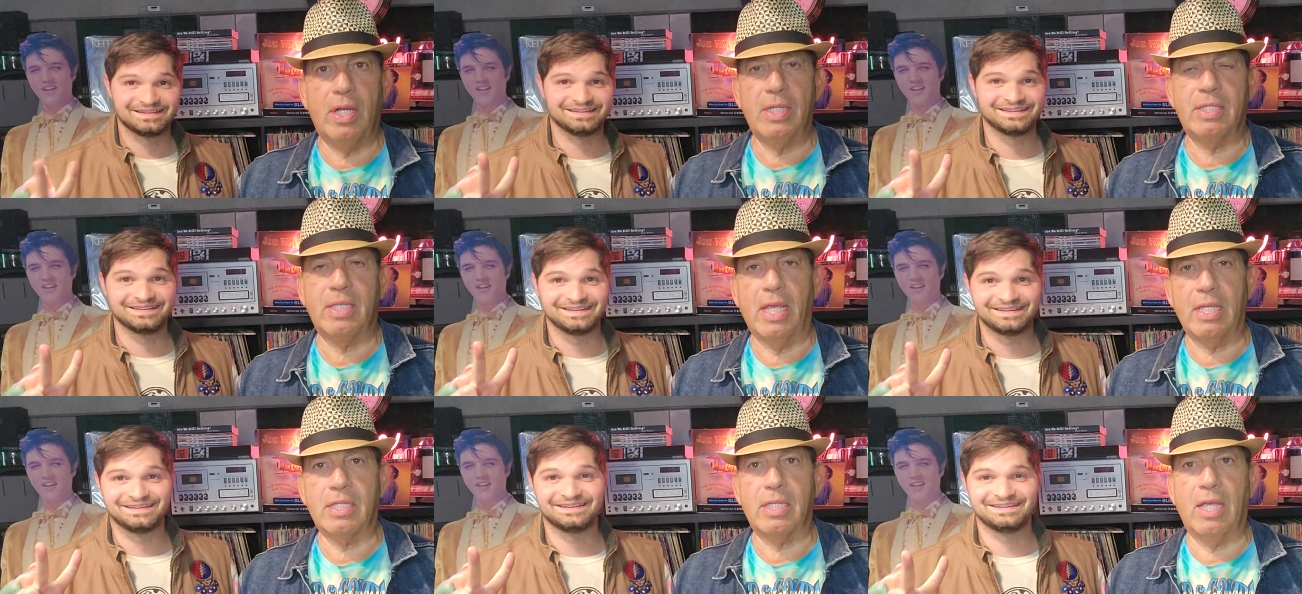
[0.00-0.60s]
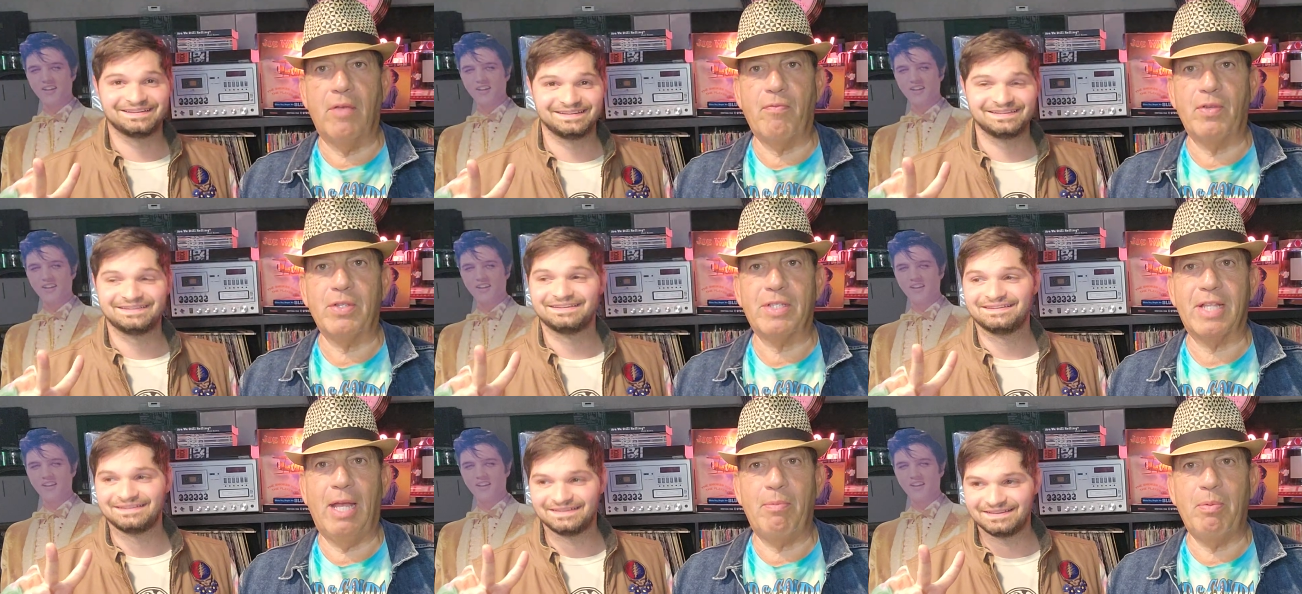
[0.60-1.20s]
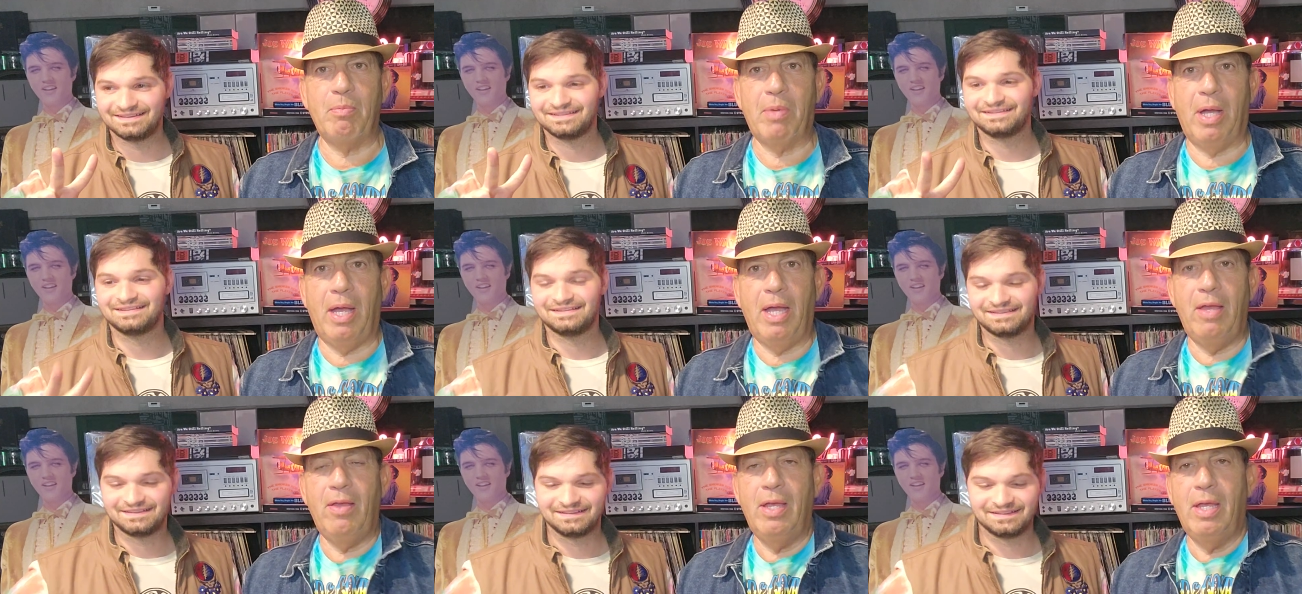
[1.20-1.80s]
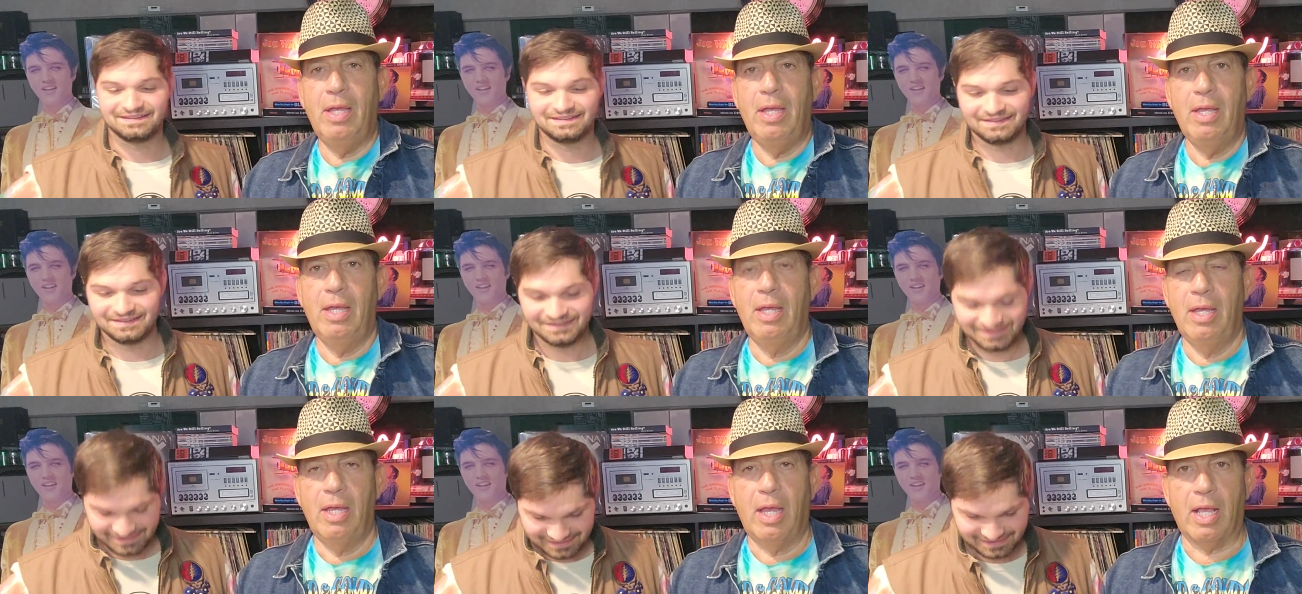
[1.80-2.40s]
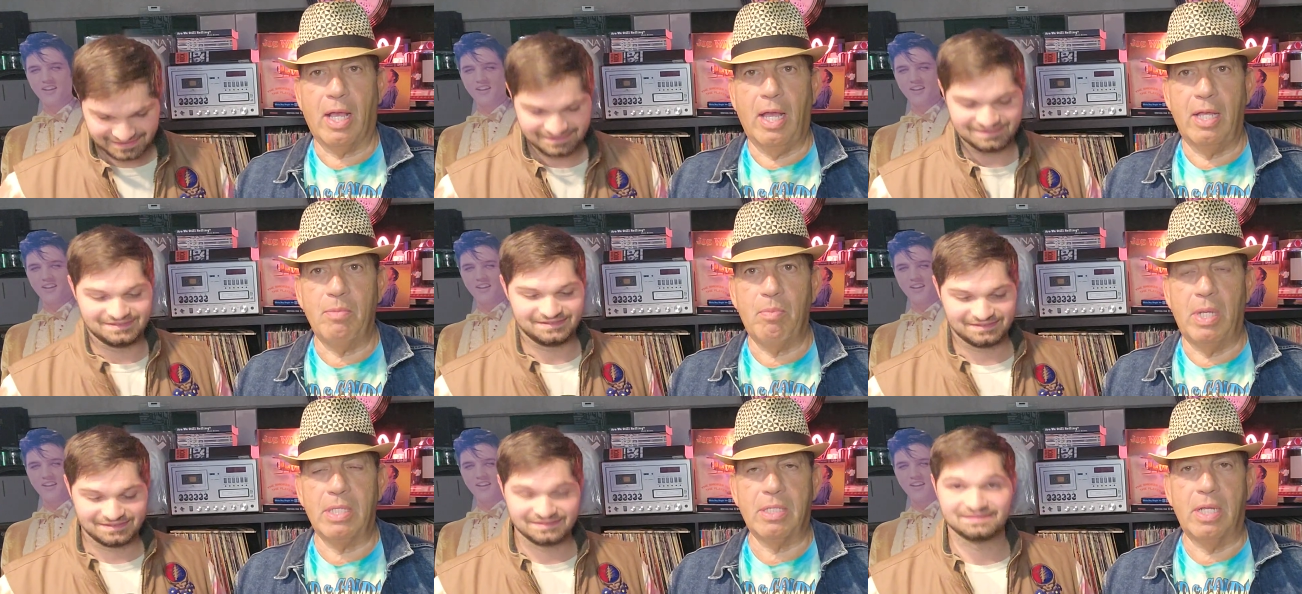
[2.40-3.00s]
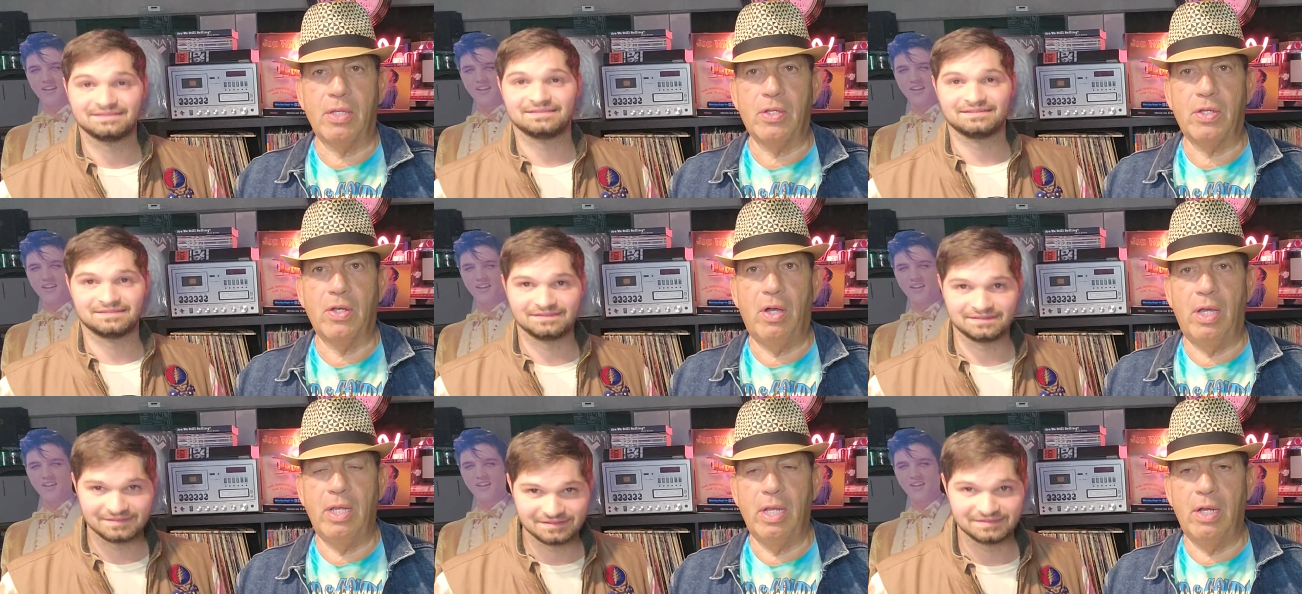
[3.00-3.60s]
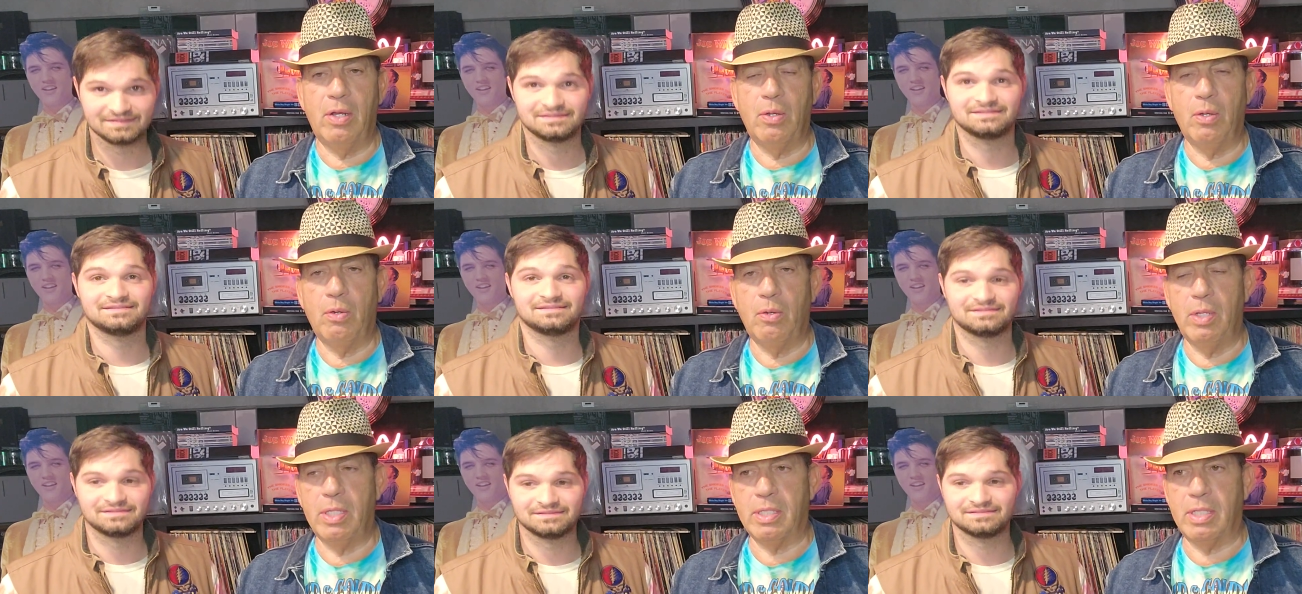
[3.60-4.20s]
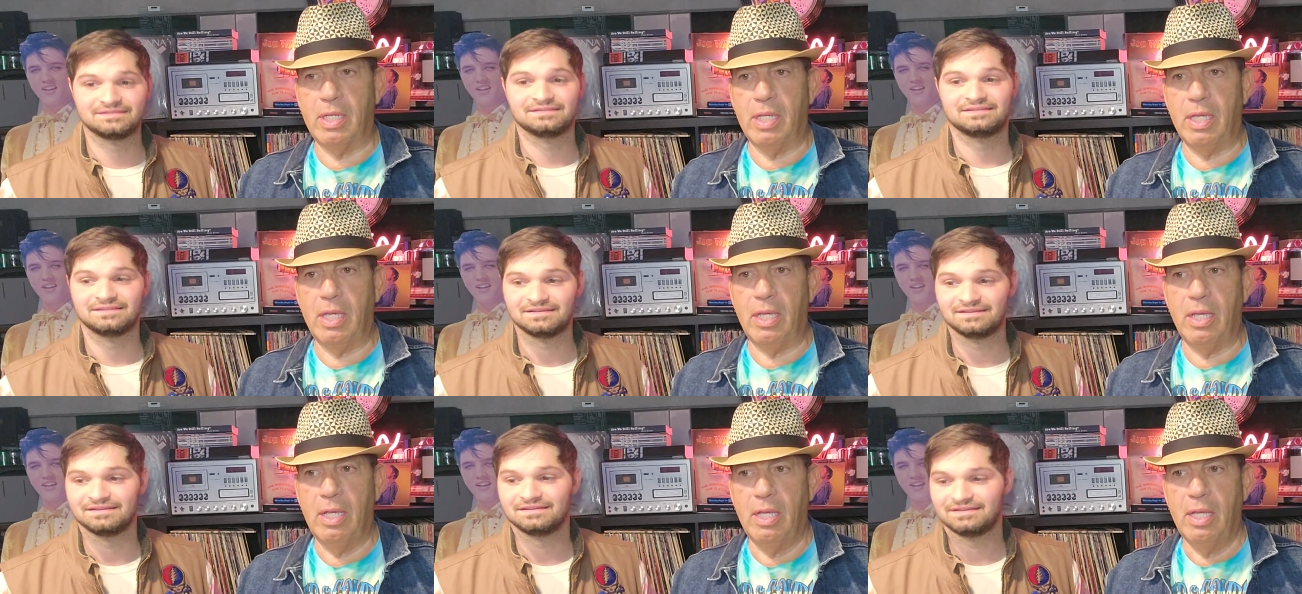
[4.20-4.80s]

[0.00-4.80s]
Speaker 1: us. Thanks again for stopping by. I got my son Sean here, who is a